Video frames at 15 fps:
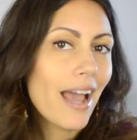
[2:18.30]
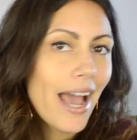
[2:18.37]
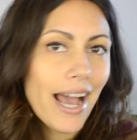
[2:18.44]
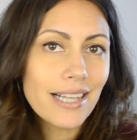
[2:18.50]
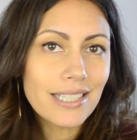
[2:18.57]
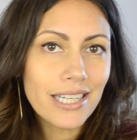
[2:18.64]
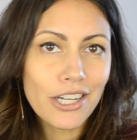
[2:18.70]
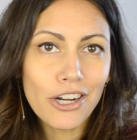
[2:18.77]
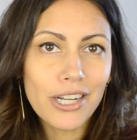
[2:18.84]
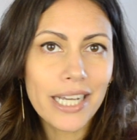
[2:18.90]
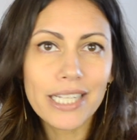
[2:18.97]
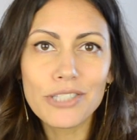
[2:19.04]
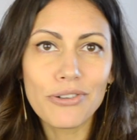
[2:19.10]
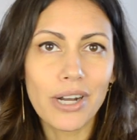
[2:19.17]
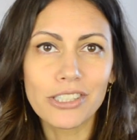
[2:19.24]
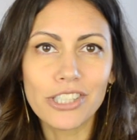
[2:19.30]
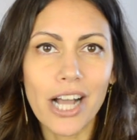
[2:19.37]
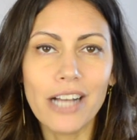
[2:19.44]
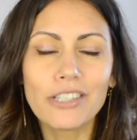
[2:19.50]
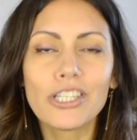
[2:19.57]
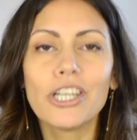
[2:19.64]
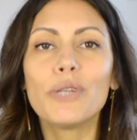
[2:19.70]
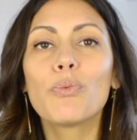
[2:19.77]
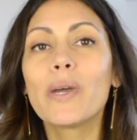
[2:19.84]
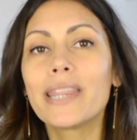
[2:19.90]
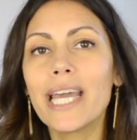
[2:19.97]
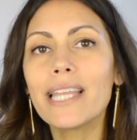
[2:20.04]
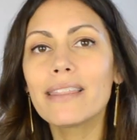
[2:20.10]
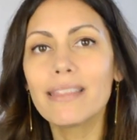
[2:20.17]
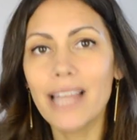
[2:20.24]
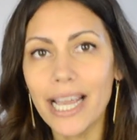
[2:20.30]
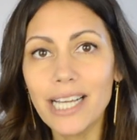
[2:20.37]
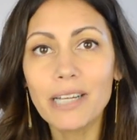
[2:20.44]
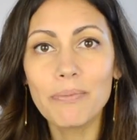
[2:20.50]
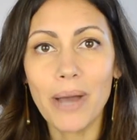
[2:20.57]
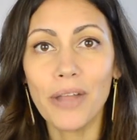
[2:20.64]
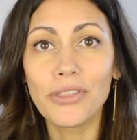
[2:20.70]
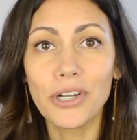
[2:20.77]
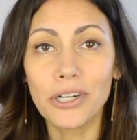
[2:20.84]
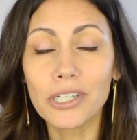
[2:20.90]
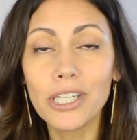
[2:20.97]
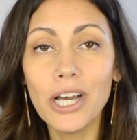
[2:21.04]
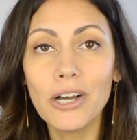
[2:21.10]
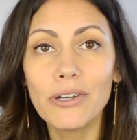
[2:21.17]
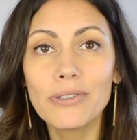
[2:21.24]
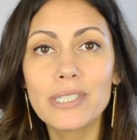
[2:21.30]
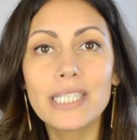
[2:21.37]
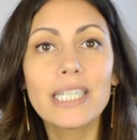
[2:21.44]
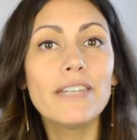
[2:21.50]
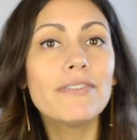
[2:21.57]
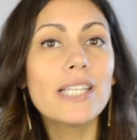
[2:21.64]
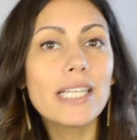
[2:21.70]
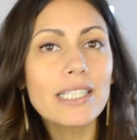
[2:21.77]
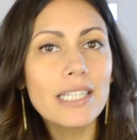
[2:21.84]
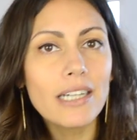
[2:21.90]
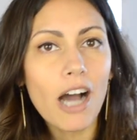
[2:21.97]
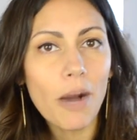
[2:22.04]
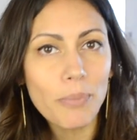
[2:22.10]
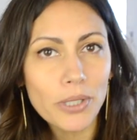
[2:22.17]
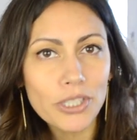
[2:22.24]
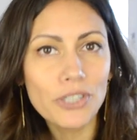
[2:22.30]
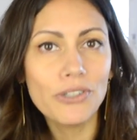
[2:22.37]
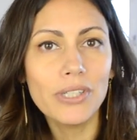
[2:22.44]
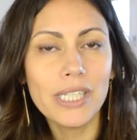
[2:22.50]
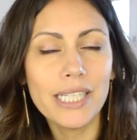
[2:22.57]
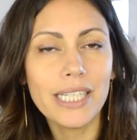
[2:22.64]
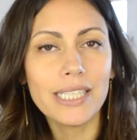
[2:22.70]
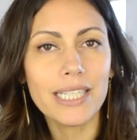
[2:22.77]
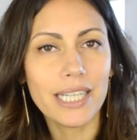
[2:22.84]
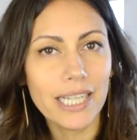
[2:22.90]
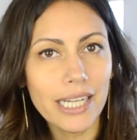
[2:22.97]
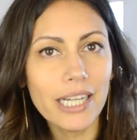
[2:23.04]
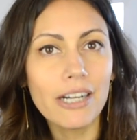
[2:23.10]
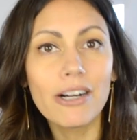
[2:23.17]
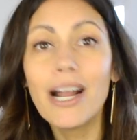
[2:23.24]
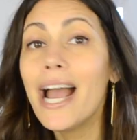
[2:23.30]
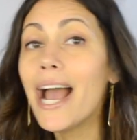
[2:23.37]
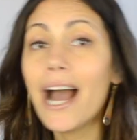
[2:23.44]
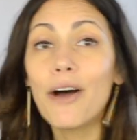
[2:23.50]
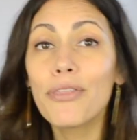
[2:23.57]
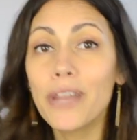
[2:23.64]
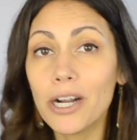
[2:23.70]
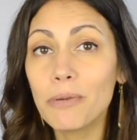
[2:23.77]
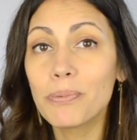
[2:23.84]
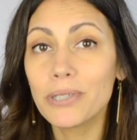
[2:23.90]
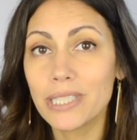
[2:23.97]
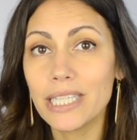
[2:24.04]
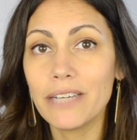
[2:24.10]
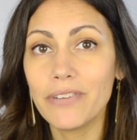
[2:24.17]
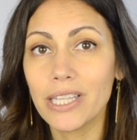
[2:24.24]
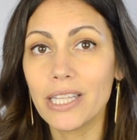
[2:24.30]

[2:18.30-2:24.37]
Asking our kids throughout childhood what they like about their clothes gives us an opportunity to hear how they're perceiving